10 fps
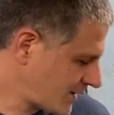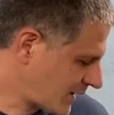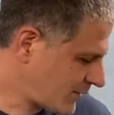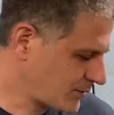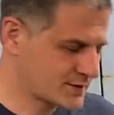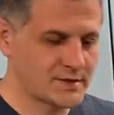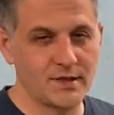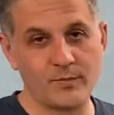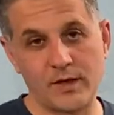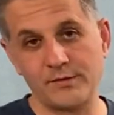I will see
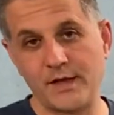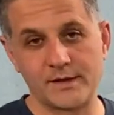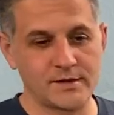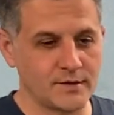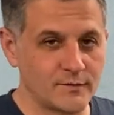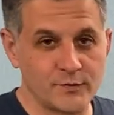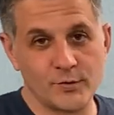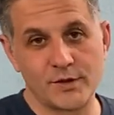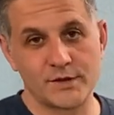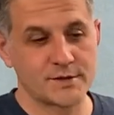about that in a
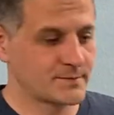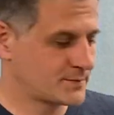few years.